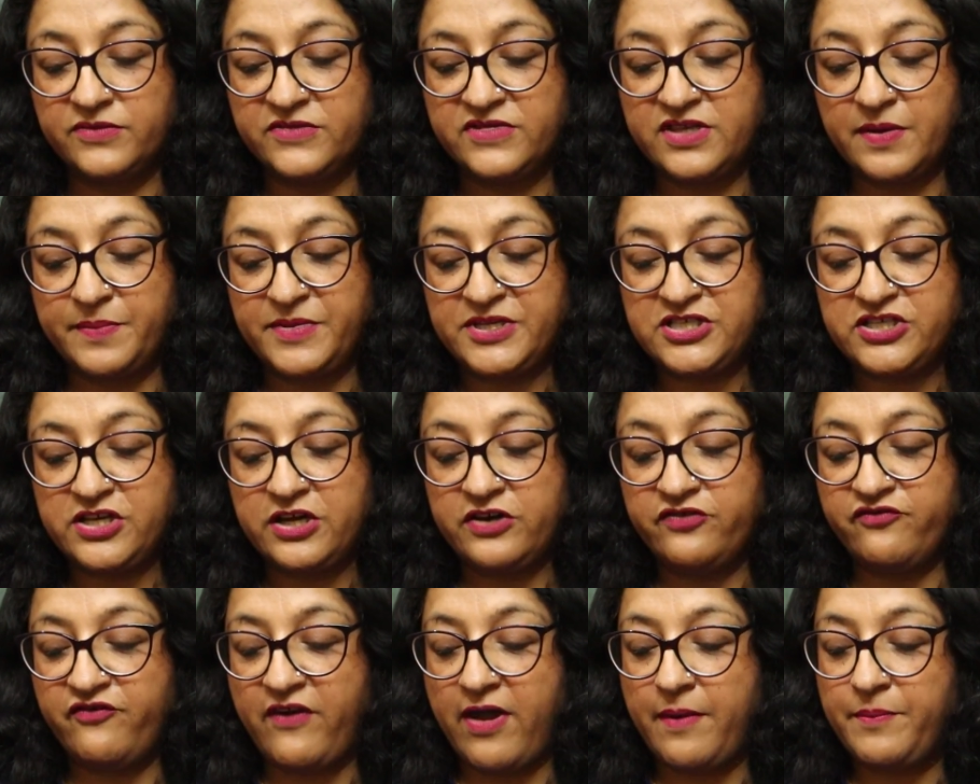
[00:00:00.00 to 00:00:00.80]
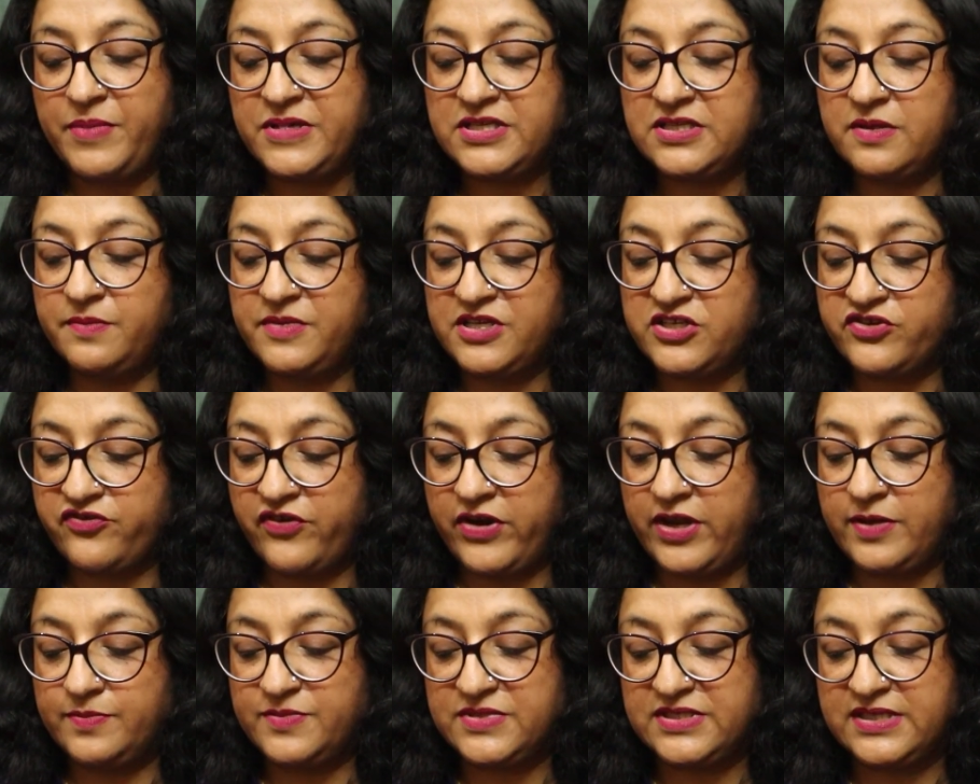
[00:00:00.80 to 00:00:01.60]
Sebastian Trapp is a
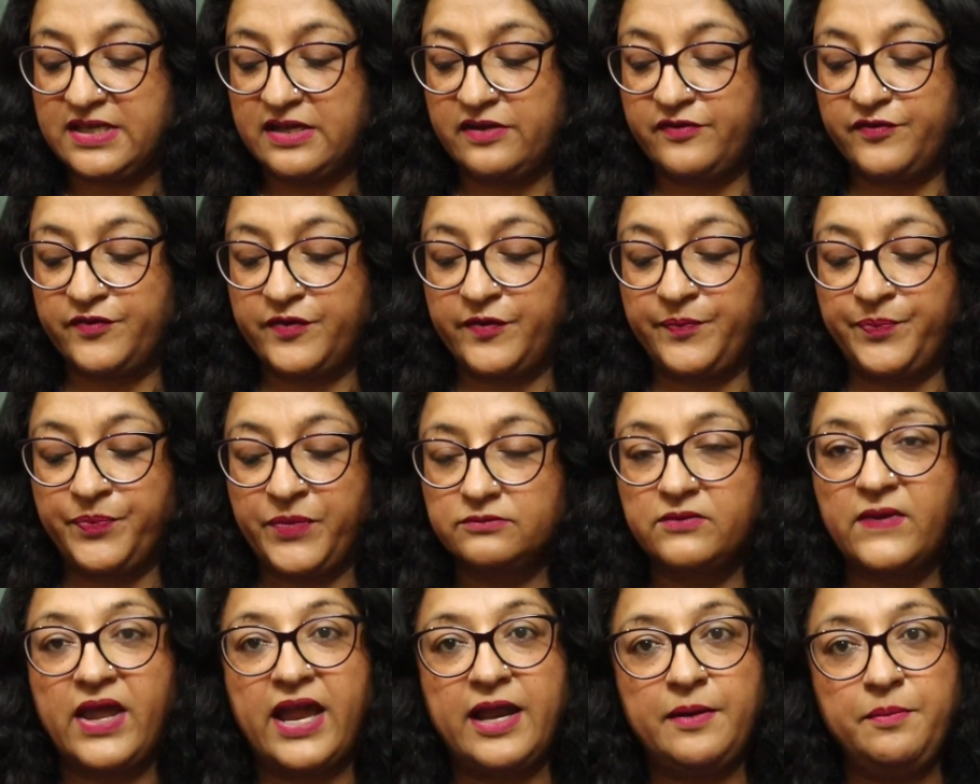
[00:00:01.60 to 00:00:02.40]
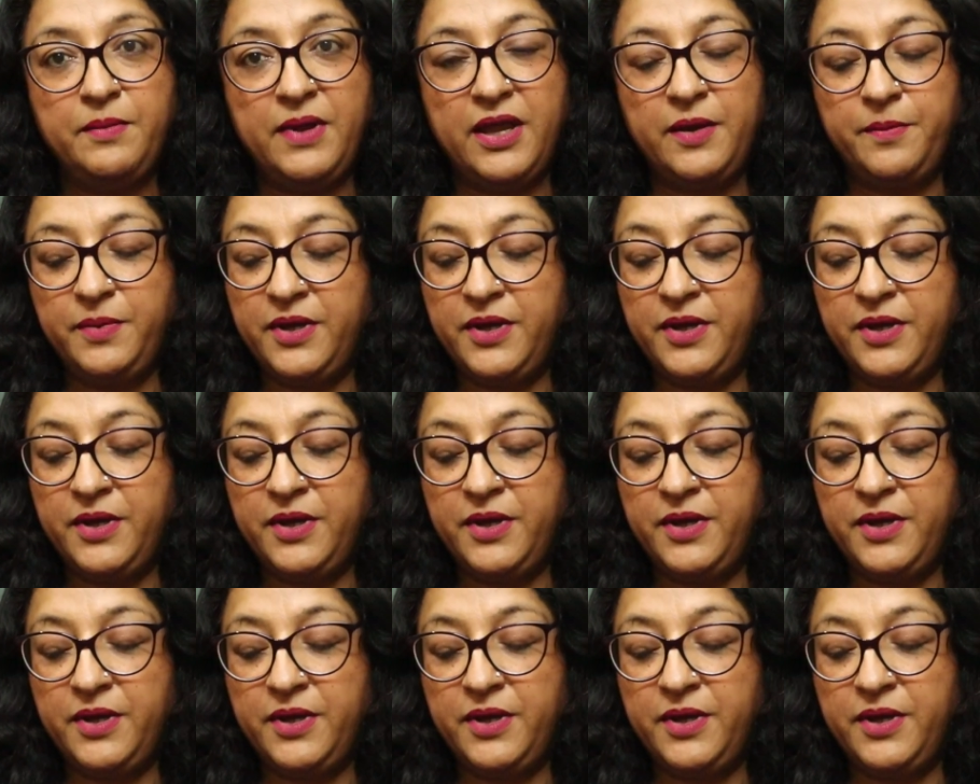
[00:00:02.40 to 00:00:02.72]
mystery himself, and